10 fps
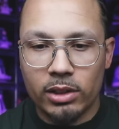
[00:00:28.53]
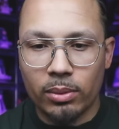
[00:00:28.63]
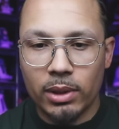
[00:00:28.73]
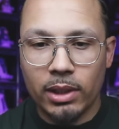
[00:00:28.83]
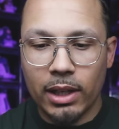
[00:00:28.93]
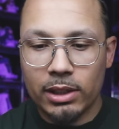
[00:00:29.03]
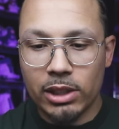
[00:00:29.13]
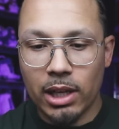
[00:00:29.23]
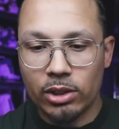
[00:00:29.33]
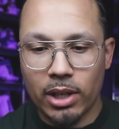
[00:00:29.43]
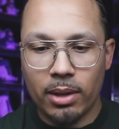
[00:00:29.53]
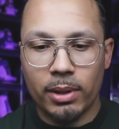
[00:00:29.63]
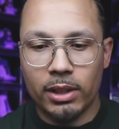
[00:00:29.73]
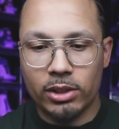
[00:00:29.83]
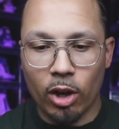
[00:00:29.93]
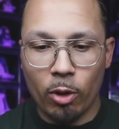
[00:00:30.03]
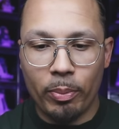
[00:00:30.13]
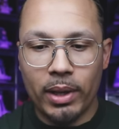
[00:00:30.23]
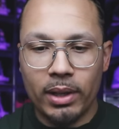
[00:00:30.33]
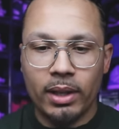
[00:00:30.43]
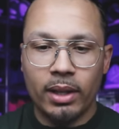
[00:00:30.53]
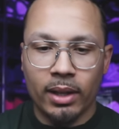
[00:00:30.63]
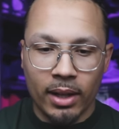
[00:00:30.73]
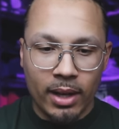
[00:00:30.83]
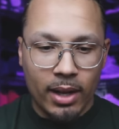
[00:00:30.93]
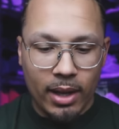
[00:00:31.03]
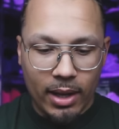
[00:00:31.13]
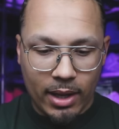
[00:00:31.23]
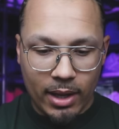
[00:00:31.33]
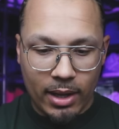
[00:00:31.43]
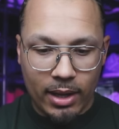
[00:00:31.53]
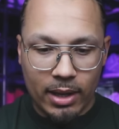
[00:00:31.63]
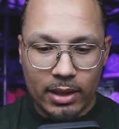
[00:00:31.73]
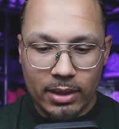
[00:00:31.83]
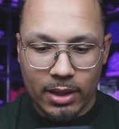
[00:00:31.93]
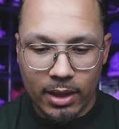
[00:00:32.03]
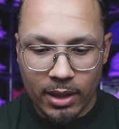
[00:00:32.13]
right, so we're looking at the shock drop. It's open and